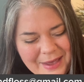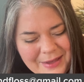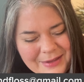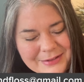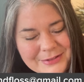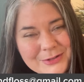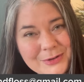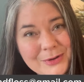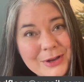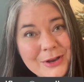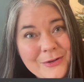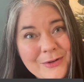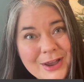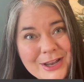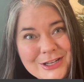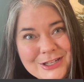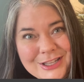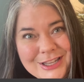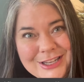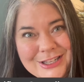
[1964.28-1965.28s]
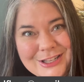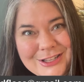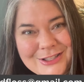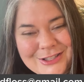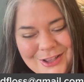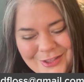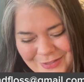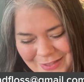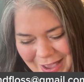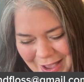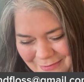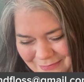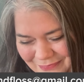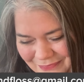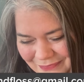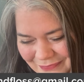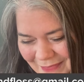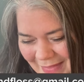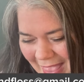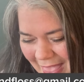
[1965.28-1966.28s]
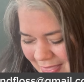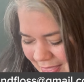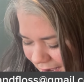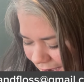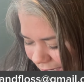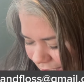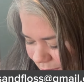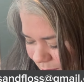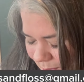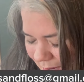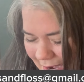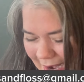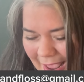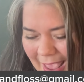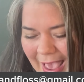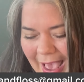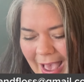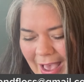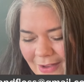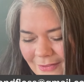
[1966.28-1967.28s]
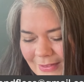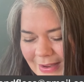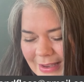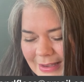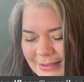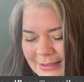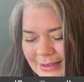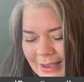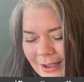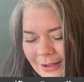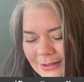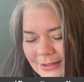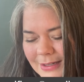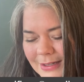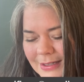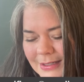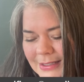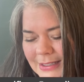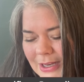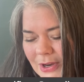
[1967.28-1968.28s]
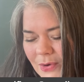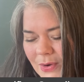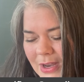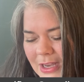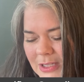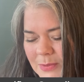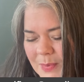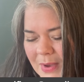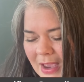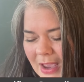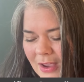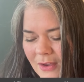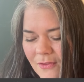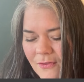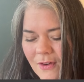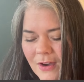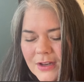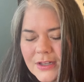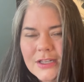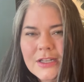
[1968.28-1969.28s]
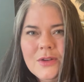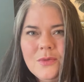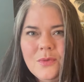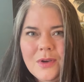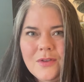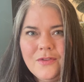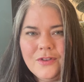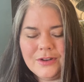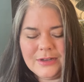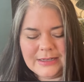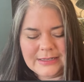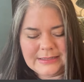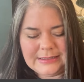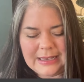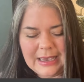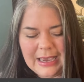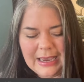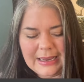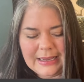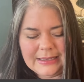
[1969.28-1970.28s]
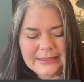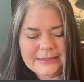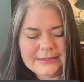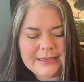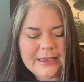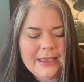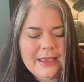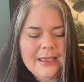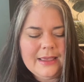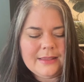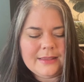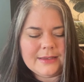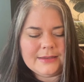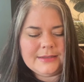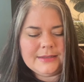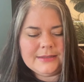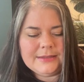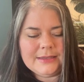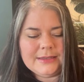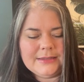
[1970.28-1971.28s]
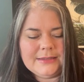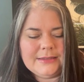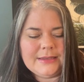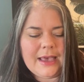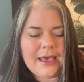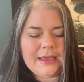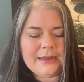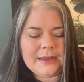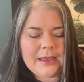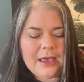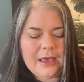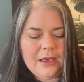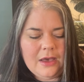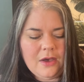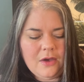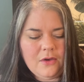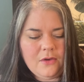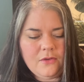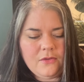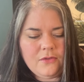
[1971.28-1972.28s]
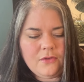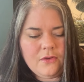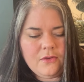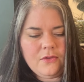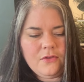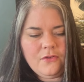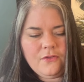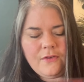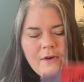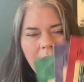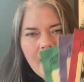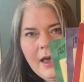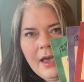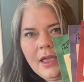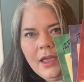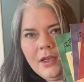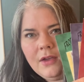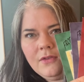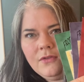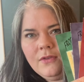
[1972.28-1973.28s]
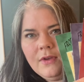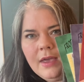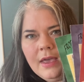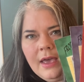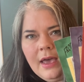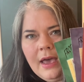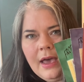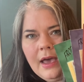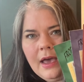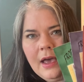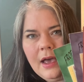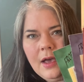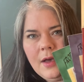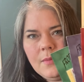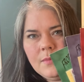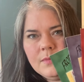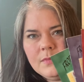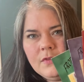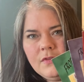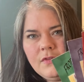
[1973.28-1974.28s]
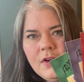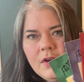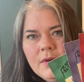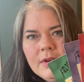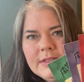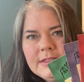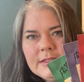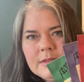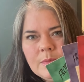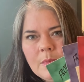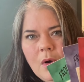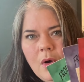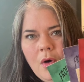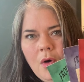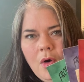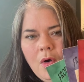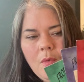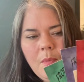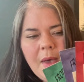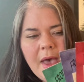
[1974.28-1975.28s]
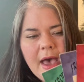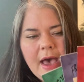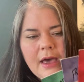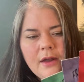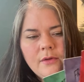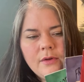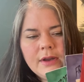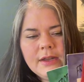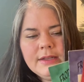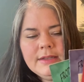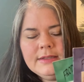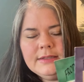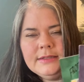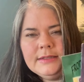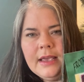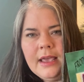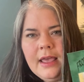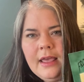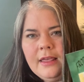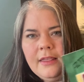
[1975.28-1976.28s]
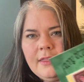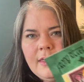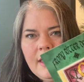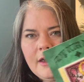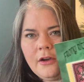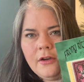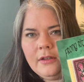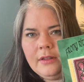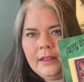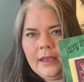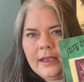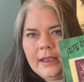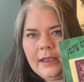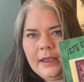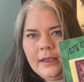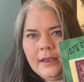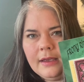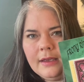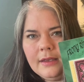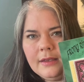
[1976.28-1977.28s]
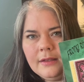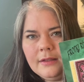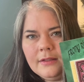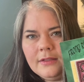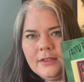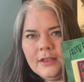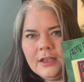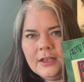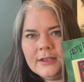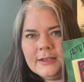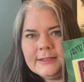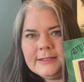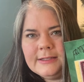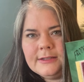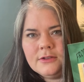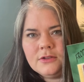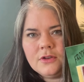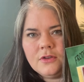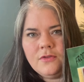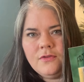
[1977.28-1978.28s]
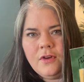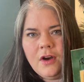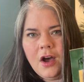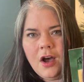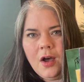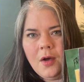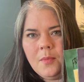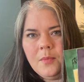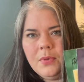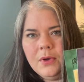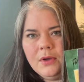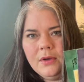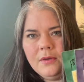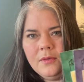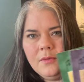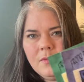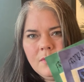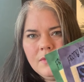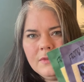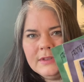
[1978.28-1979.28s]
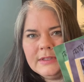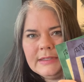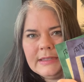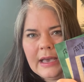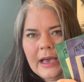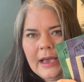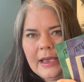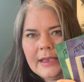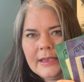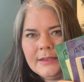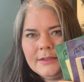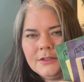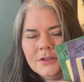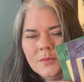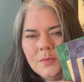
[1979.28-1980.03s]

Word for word: So congratulations on that. The next one I have is Celtic Series by Fonte River Designs. This is a set of 5 very small patterns. They are like, I think scissor fob size.